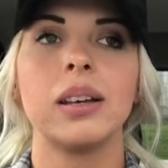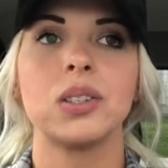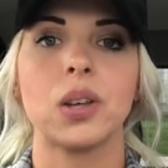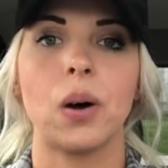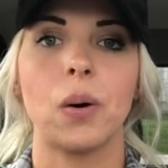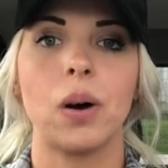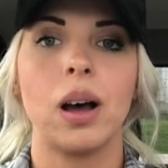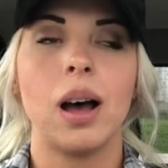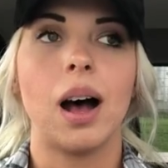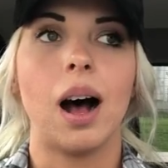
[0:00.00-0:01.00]
So
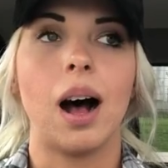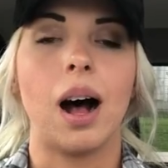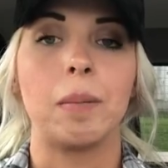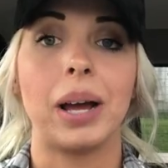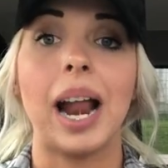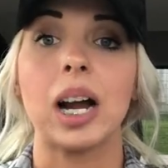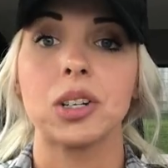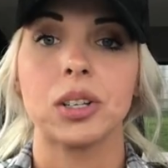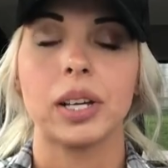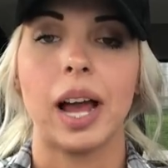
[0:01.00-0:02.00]
and
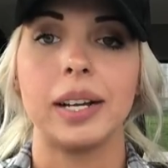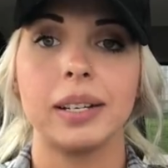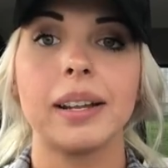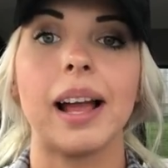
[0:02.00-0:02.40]
actually I did